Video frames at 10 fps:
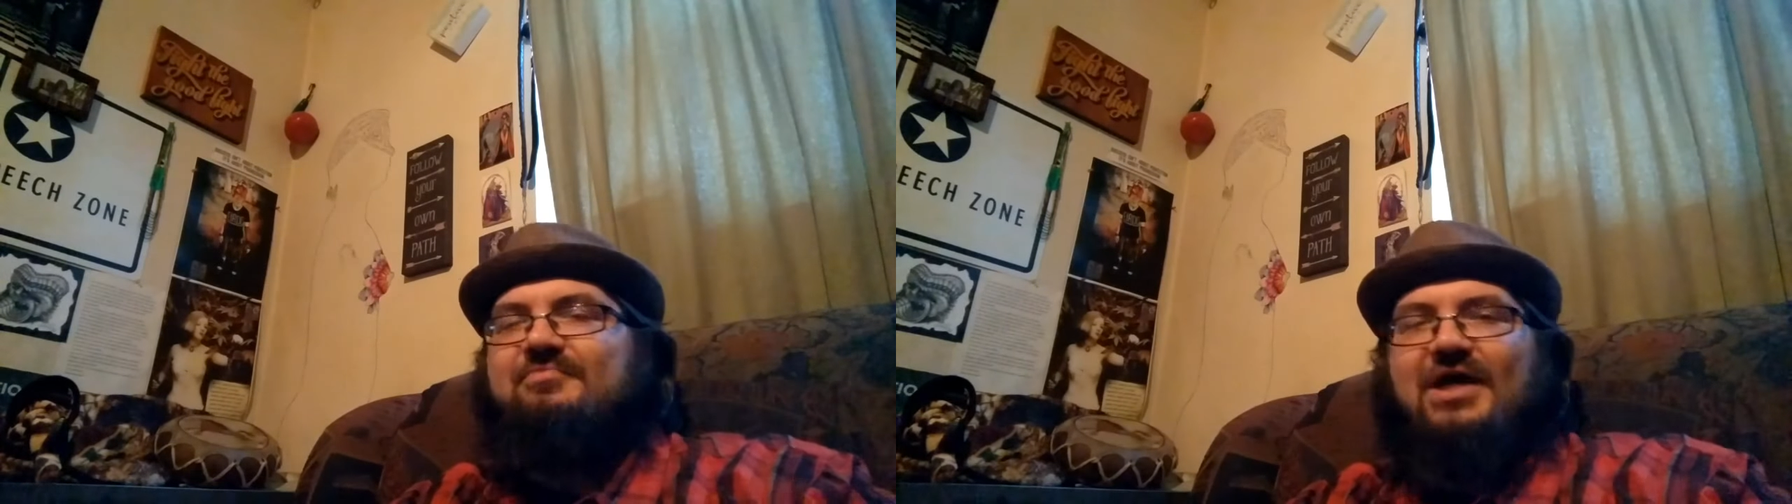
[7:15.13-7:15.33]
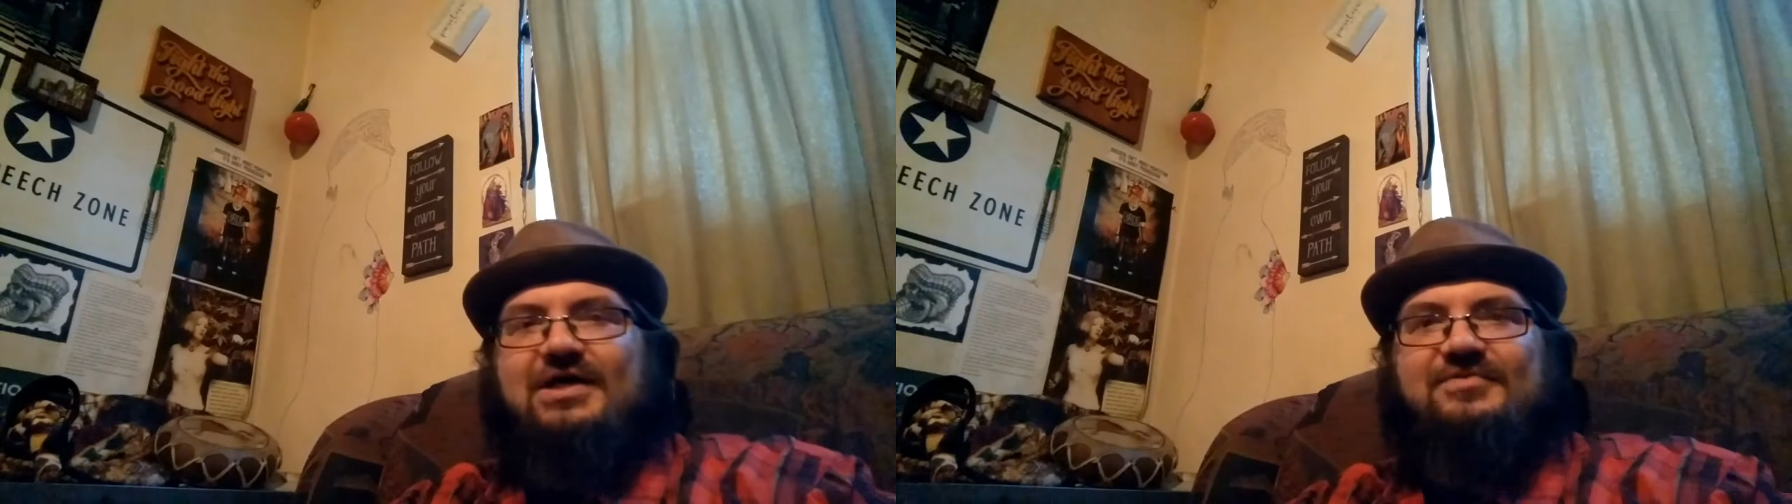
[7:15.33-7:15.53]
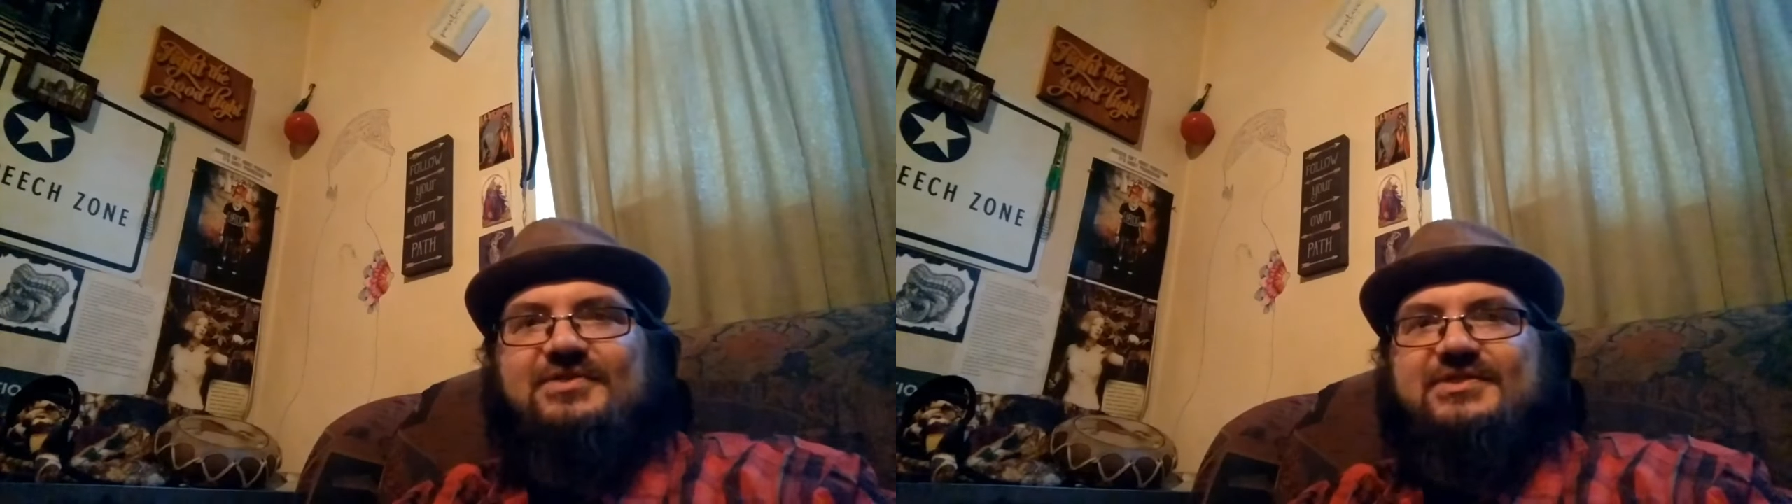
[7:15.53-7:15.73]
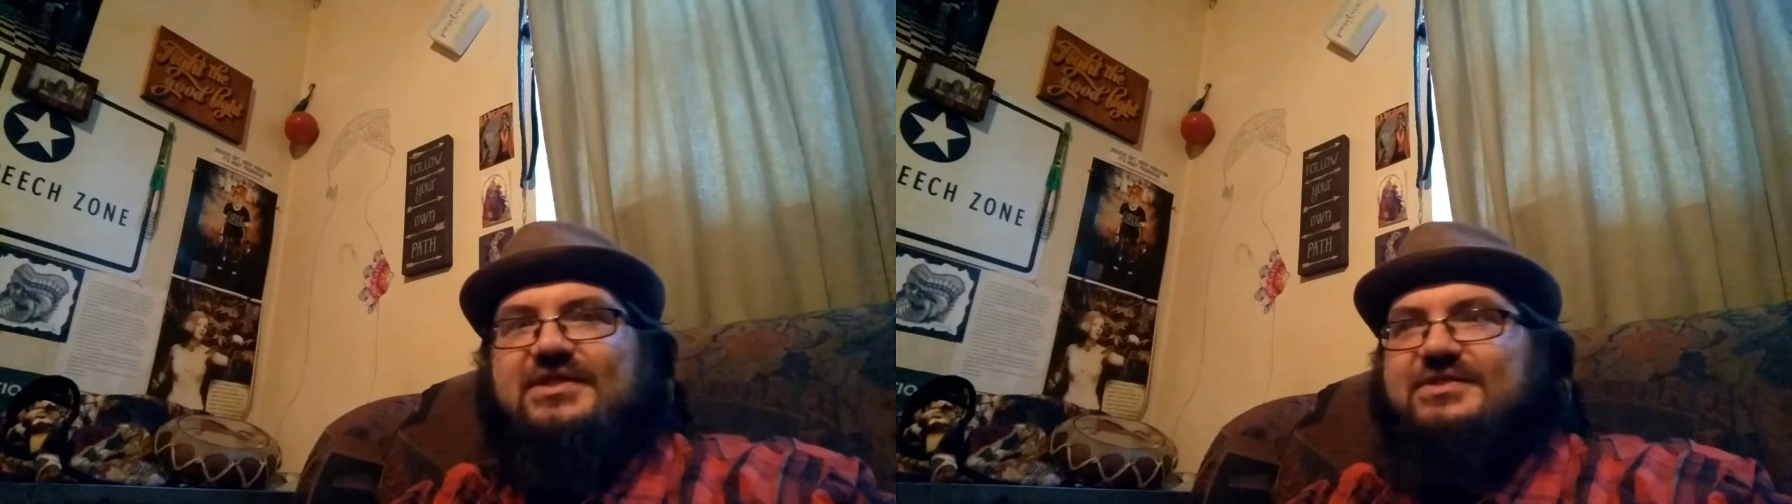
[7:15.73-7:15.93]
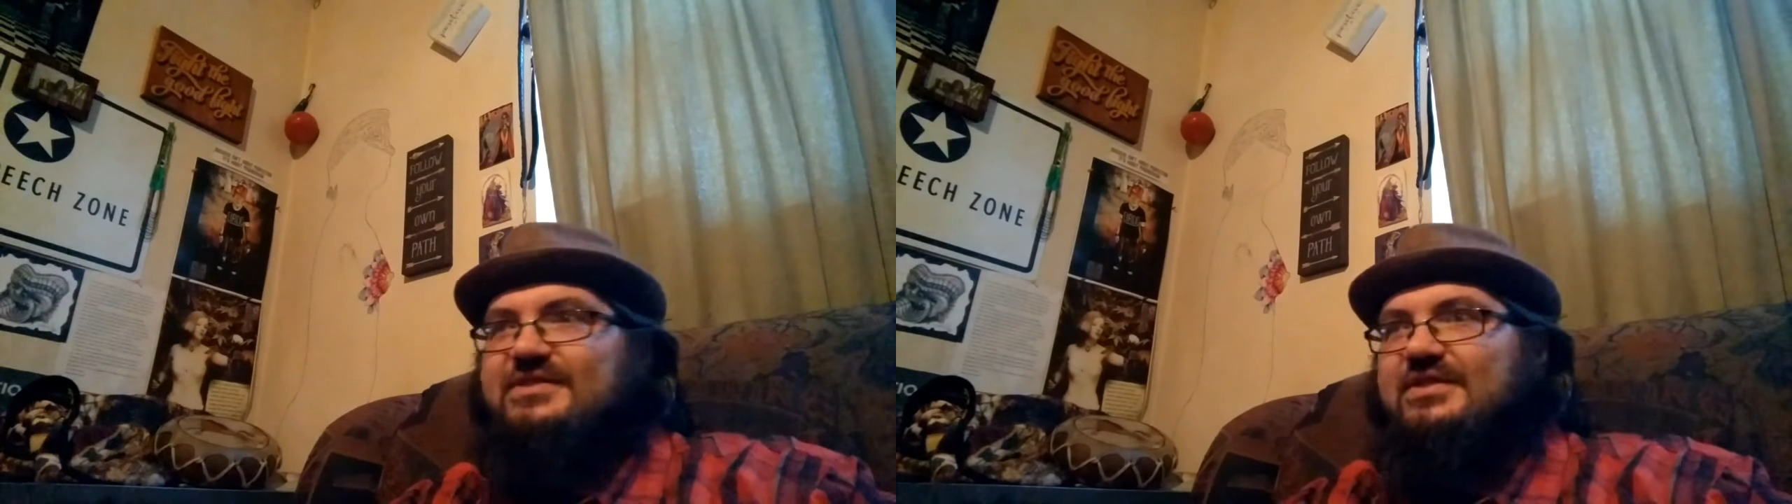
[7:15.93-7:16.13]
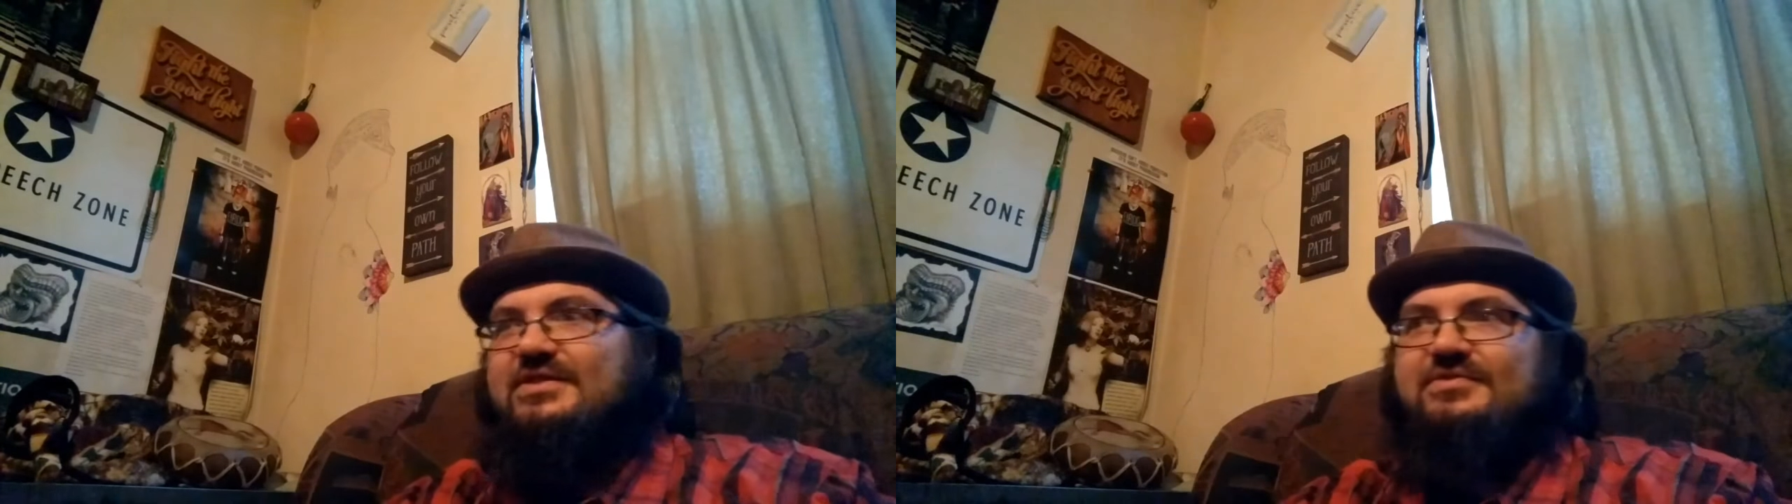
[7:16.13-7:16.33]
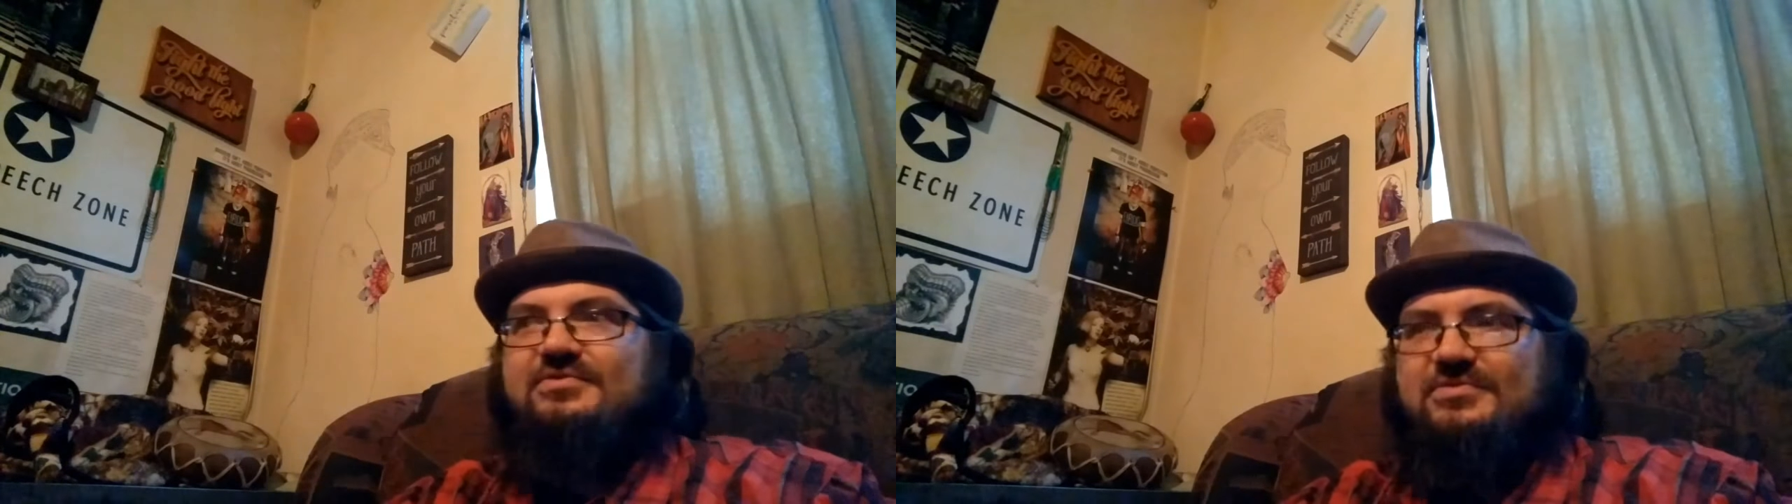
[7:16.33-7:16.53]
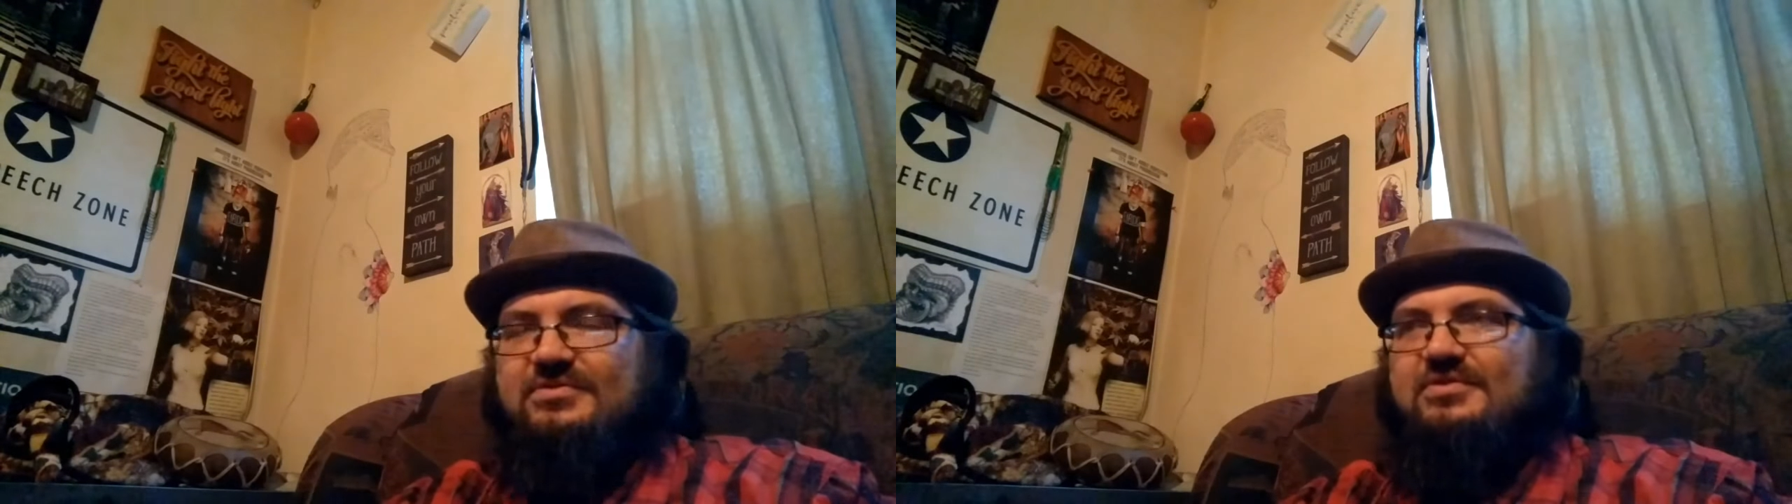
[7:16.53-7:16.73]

back in the 60s and